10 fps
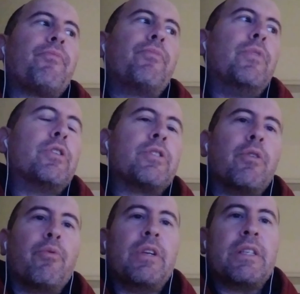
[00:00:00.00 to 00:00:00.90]
there's
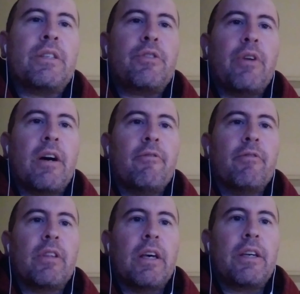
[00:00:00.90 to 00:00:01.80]
no reason to
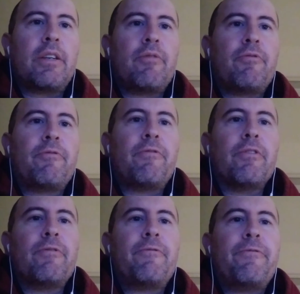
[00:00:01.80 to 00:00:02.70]
have
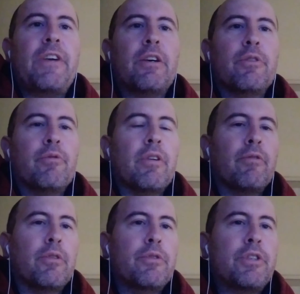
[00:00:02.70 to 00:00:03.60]
failed
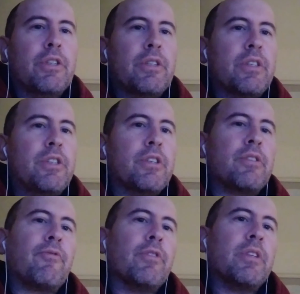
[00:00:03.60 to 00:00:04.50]
revolutions
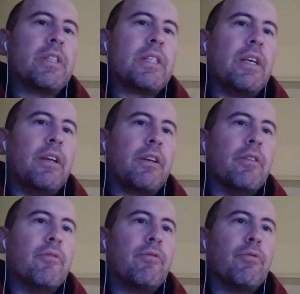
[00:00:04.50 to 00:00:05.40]
just for the sake
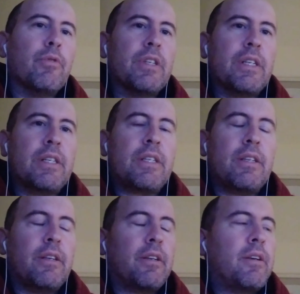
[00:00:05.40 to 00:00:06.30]
of
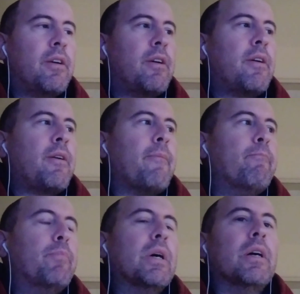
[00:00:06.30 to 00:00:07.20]
resisting.
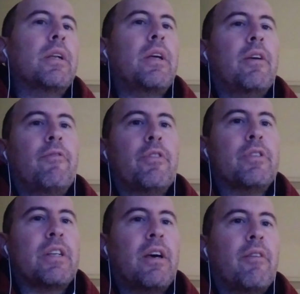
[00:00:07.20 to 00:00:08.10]
But if
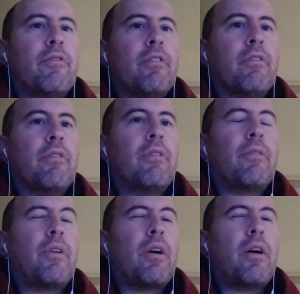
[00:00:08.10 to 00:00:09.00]
there's ever
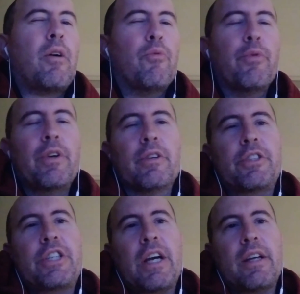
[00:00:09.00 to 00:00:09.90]
a real
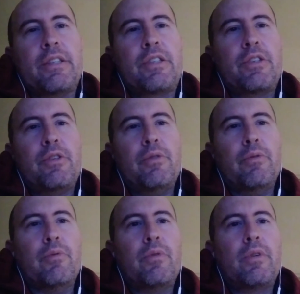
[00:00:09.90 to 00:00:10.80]
chance
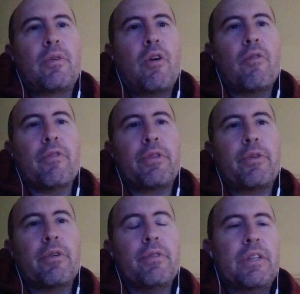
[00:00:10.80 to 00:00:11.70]
to
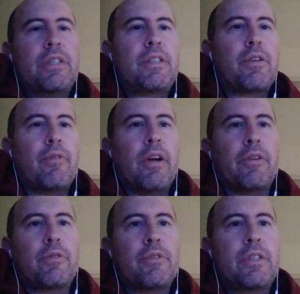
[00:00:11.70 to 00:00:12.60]
overthrow these
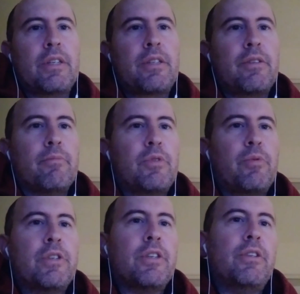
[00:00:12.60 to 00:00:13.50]
tyrannical systems,
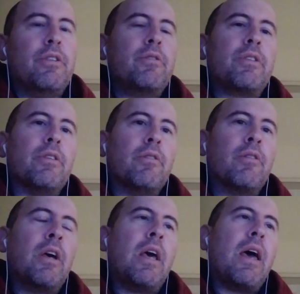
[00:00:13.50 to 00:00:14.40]
we should do so.
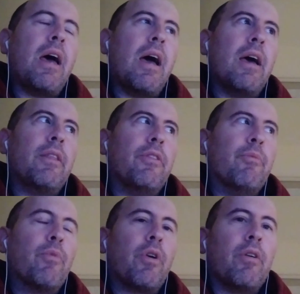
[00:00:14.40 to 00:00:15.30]
And the
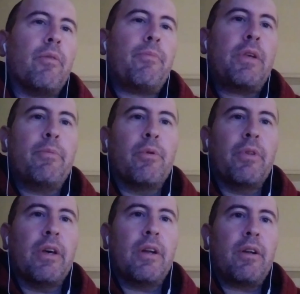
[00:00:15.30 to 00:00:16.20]
more people
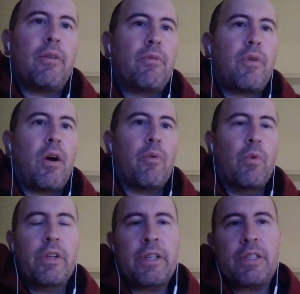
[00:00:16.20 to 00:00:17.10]
that are
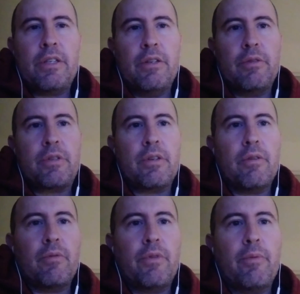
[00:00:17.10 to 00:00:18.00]
willing to do
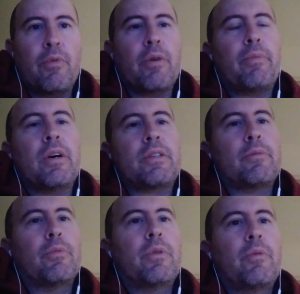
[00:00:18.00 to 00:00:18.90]
so, the more
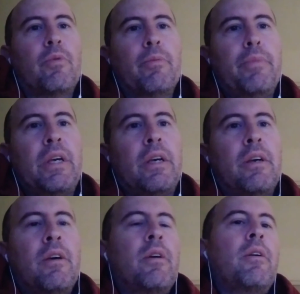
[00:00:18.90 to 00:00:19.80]
possible it will
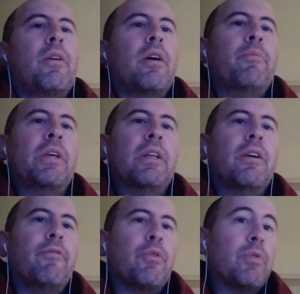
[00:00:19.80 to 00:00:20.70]
be.
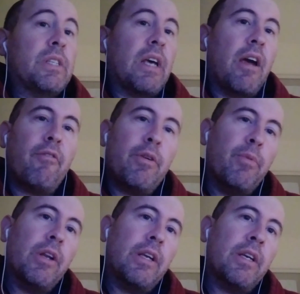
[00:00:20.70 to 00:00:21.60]
If it was
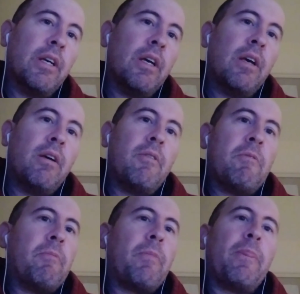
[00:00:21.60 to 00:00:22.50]
everybody,
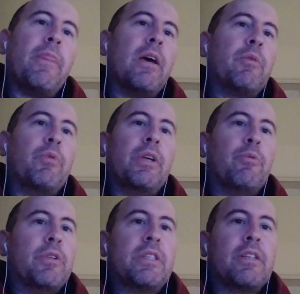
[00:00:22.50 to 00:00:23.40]
then we
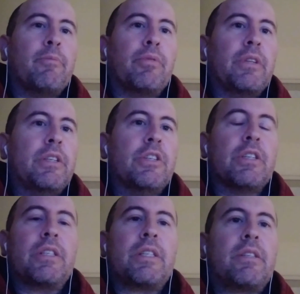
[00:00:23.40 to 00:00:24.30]
would simply
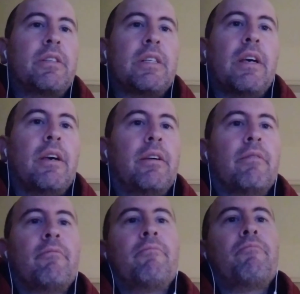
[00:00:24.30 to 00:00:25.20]
just
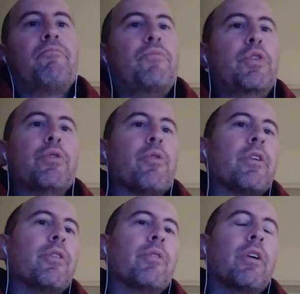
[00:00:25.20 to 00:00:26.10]
say, you are
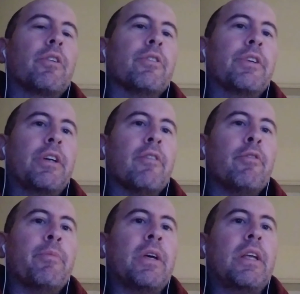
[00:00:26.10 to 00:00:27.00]
no longer the
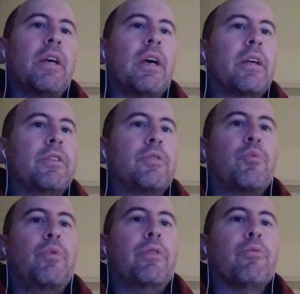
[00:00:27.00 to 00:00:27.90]
government, and
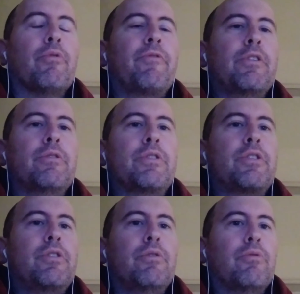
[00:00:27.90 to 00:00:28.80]
we refuse
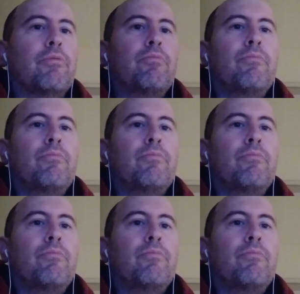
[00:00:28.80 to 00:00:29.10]
to,